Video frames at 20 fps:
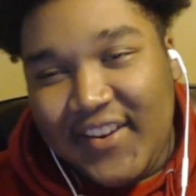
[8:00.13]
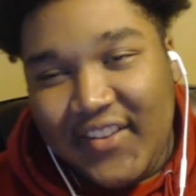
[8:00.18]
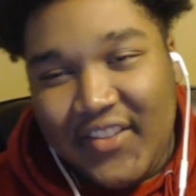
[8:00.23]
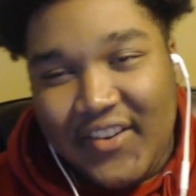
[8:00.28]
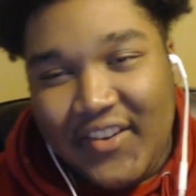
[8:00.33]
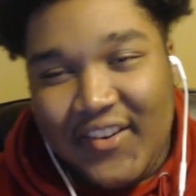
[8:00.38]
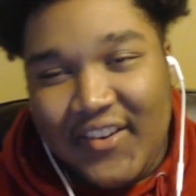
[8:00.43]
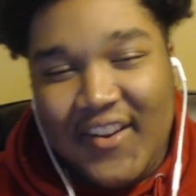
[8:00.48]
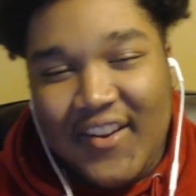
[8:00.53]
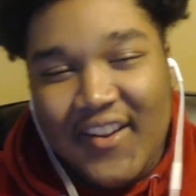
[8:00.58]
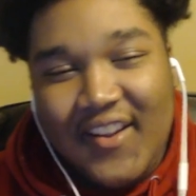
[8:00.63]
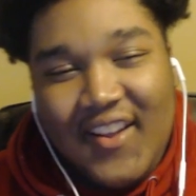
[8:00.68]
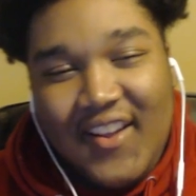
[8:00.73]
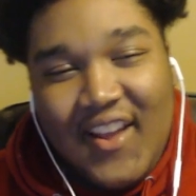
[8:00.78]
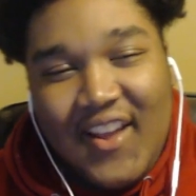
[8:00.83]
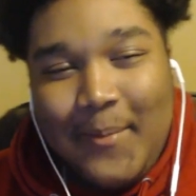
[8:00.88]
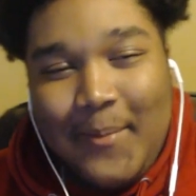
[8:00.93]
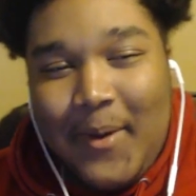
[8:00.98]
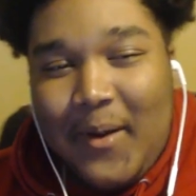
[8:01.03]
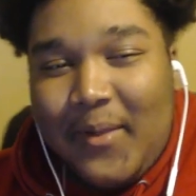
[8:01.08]
at each other
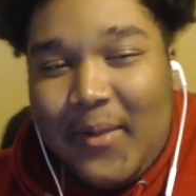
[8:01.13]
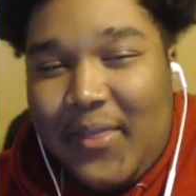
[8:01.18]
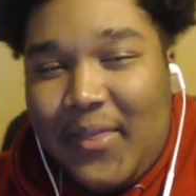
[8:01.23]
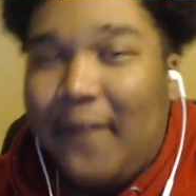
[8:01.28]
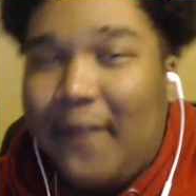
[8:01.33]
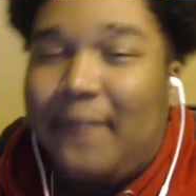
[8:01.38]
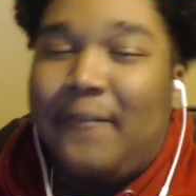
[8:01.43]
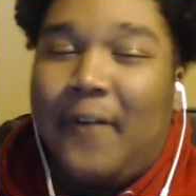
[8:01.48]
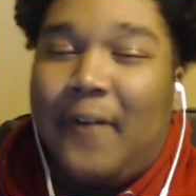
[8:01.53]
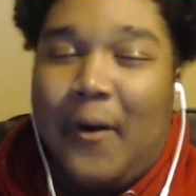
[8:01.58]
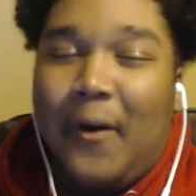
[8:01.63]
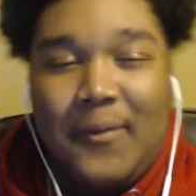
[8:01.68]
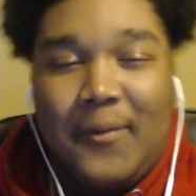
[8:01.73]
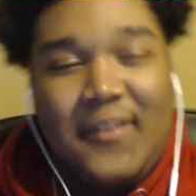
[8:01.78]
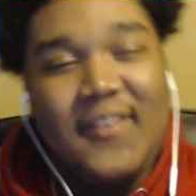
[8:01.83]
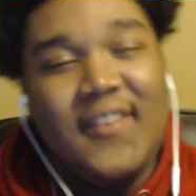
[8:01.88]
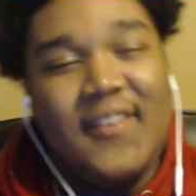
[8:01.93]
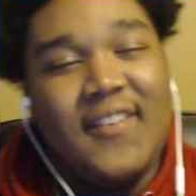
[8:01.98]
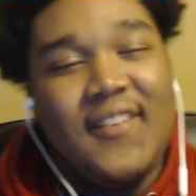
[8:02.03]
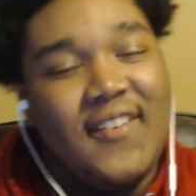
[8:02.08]
about their
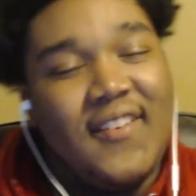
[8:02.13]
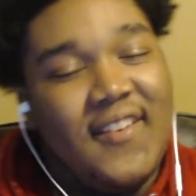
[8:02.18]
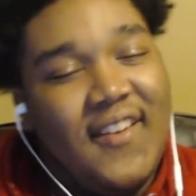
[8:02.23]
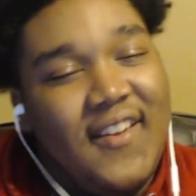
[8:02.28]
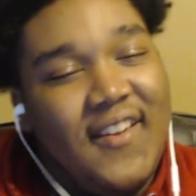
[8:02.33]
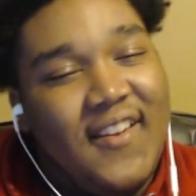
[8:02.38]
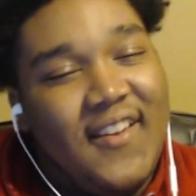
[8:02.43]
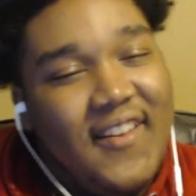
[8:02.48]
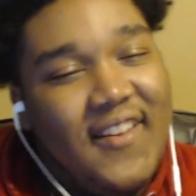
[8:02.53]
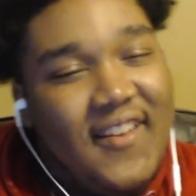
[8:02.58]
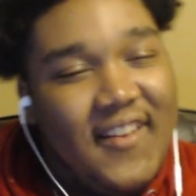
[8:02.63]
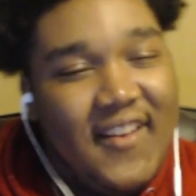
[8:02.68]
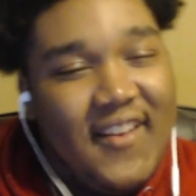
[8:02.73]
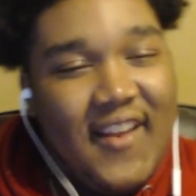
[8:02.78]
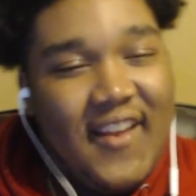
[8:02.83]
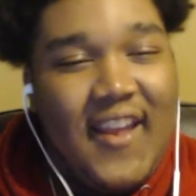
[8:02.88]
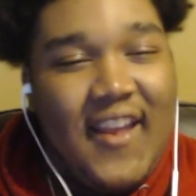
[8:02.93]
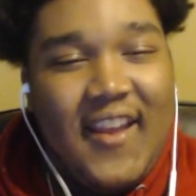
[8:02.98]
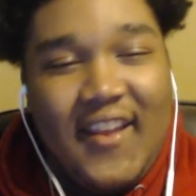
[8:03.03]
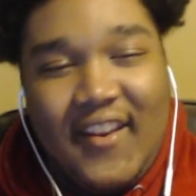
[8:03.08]
faults
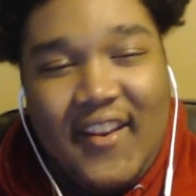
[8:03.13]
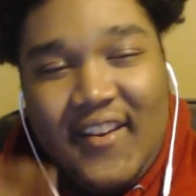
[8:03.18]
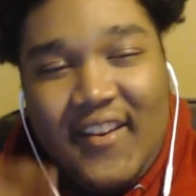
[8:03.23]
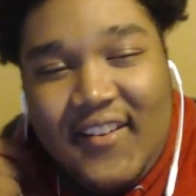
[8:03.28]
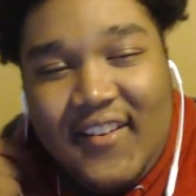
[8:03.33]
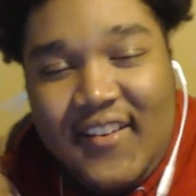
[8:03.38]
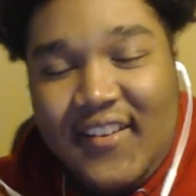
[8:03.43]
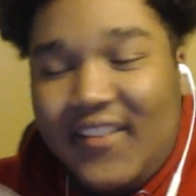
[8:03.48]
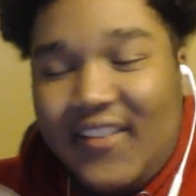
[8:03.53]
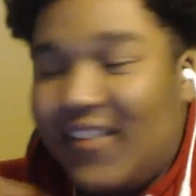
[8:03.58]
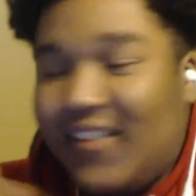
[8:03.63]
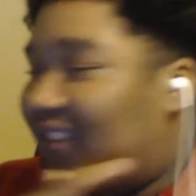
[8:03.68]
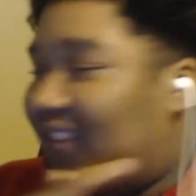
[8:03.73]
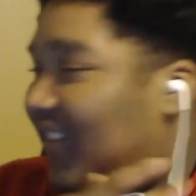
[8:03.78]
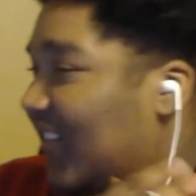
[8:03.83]
and